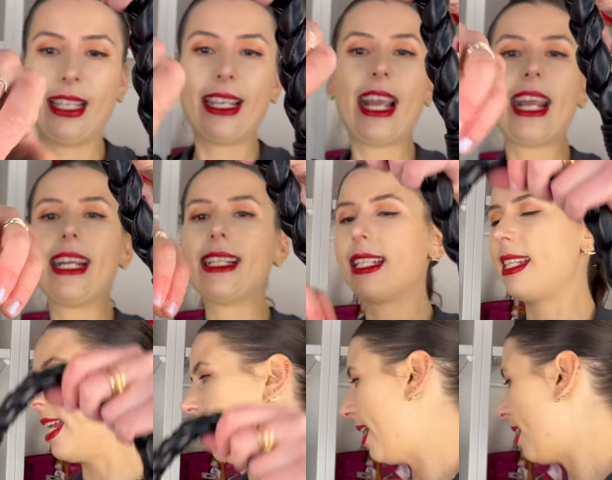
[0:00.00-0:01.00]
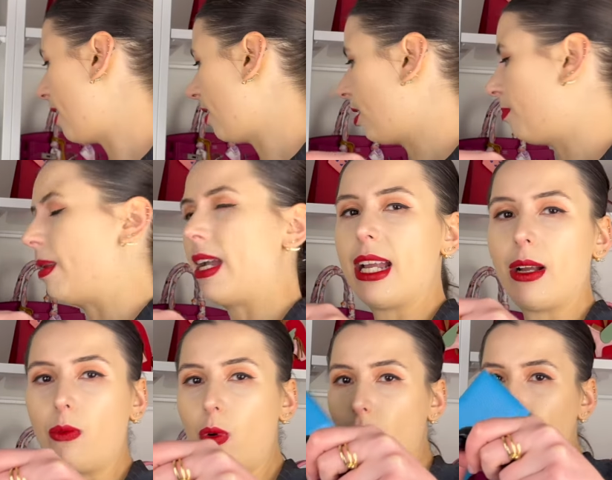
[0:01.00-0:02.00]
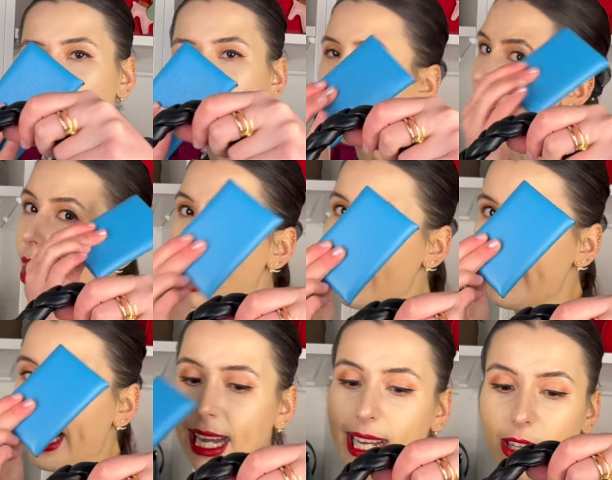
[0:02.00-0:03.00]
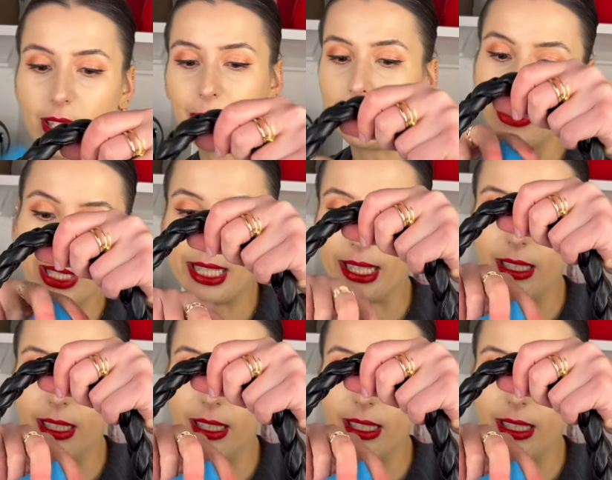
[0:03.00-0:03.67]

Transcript: Keys in there. I got my wallet, my ID, because I'm going to the